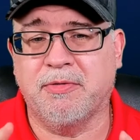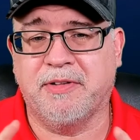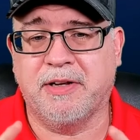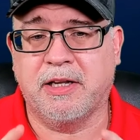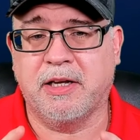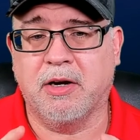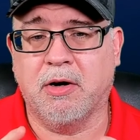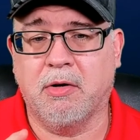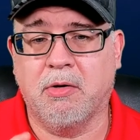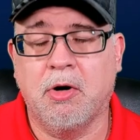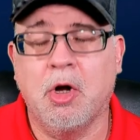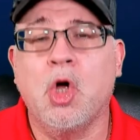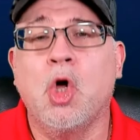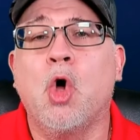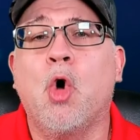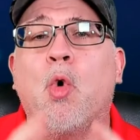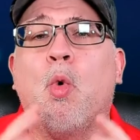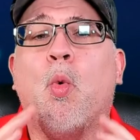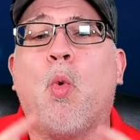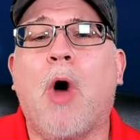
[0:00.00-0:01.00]
video.
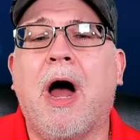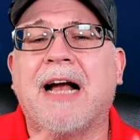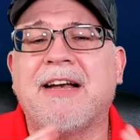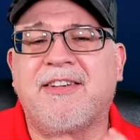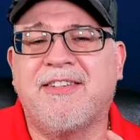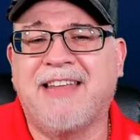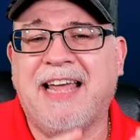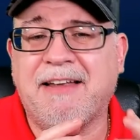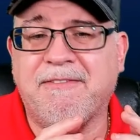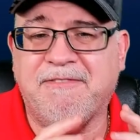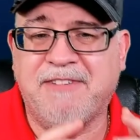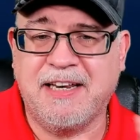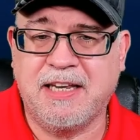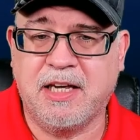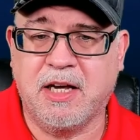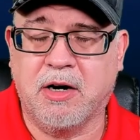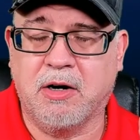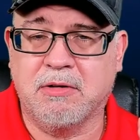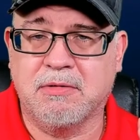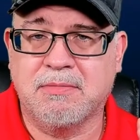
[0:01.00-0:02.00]
Watch that
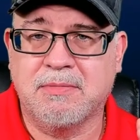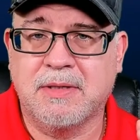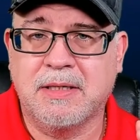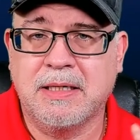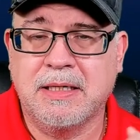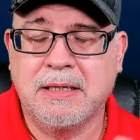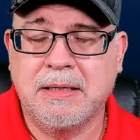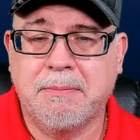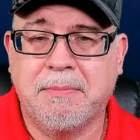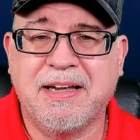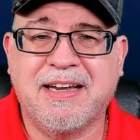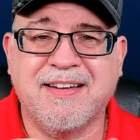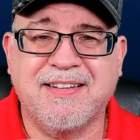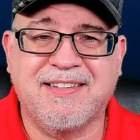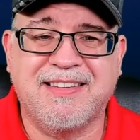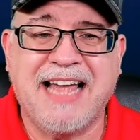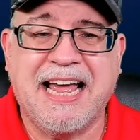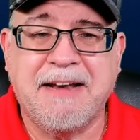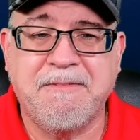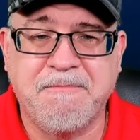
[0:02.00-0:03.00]
video
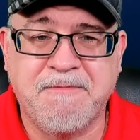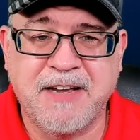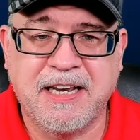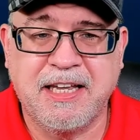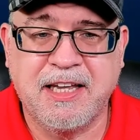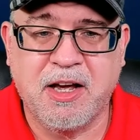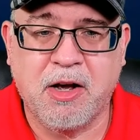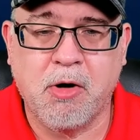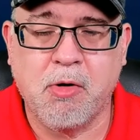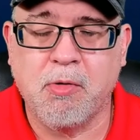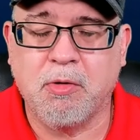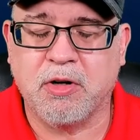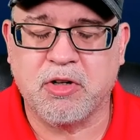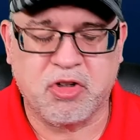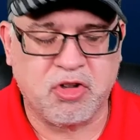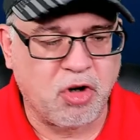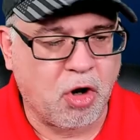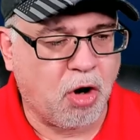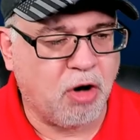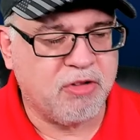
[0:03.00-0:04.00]
because that video
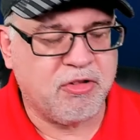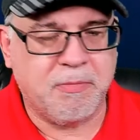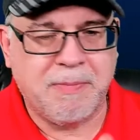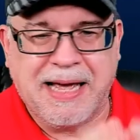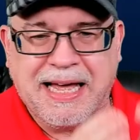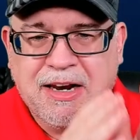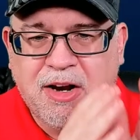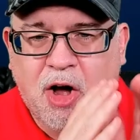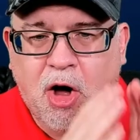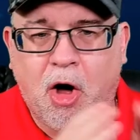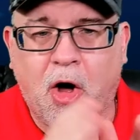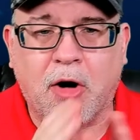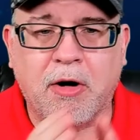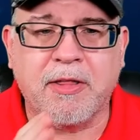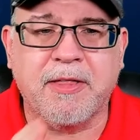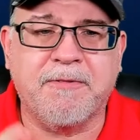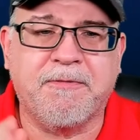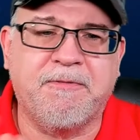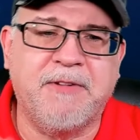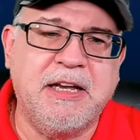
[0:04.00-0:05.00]
talks about all
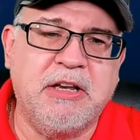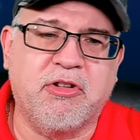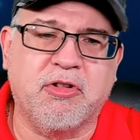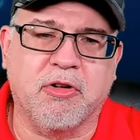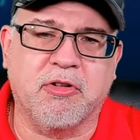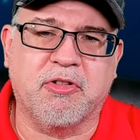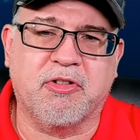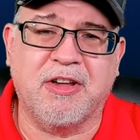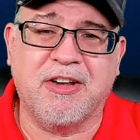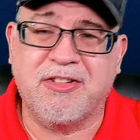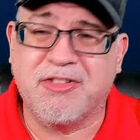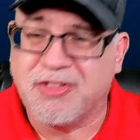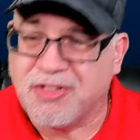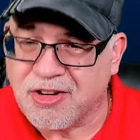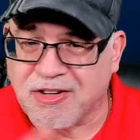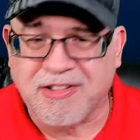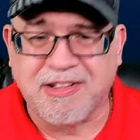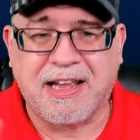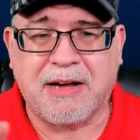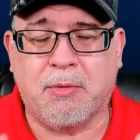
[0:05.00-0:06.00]
of the features,
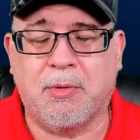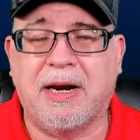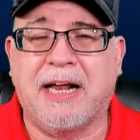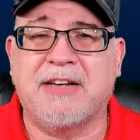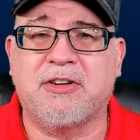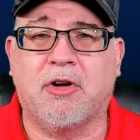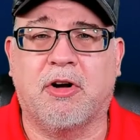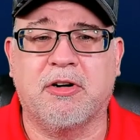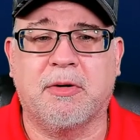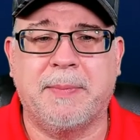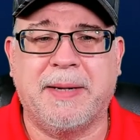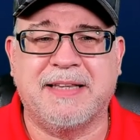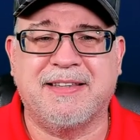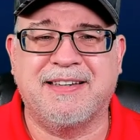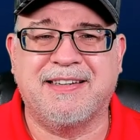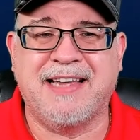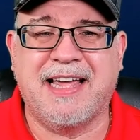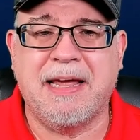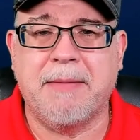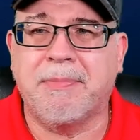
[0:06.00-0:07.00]
just like what I talked about
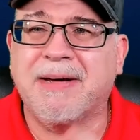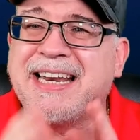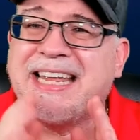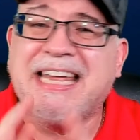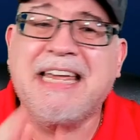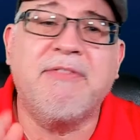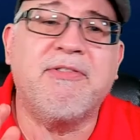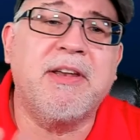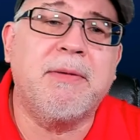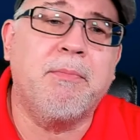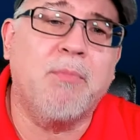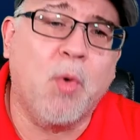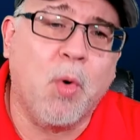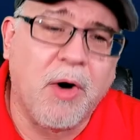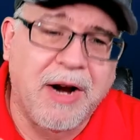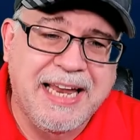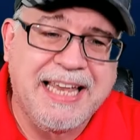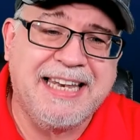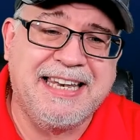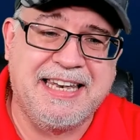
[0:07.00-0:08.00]
today, but even
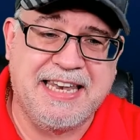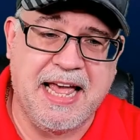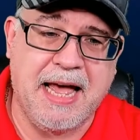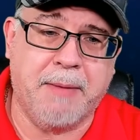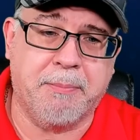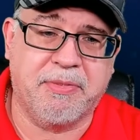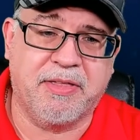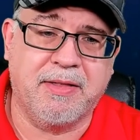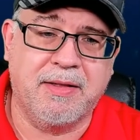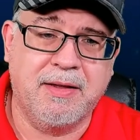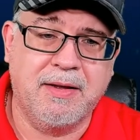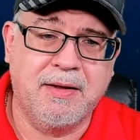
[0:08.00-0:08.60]
more in depth.